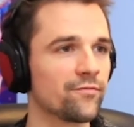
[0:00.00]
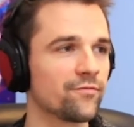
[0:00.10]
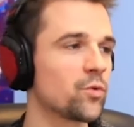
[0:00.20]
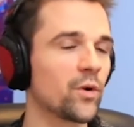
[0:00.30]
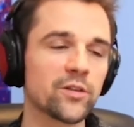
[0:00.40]

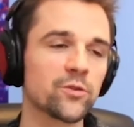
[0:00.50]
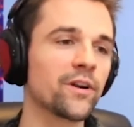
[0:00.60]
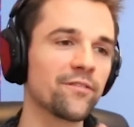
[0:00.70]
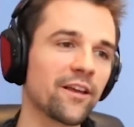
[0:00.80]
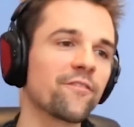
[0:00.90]
2020
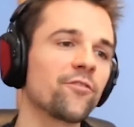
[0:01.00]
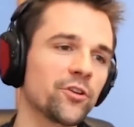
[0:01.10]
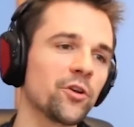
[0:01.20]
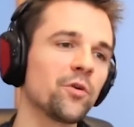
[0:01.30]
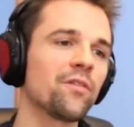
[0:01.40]
like for
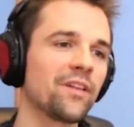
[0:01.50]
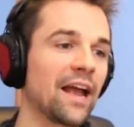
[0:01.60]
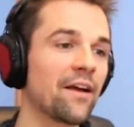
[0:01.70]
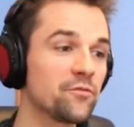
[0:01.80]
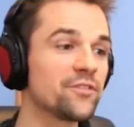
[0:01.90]
you of like
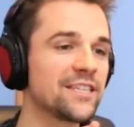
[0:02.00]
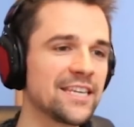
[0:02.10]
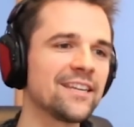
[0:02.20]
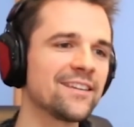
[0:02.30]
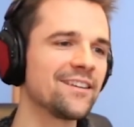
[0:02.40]
have you
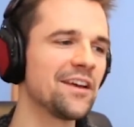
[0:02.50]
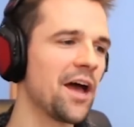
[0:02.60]
seen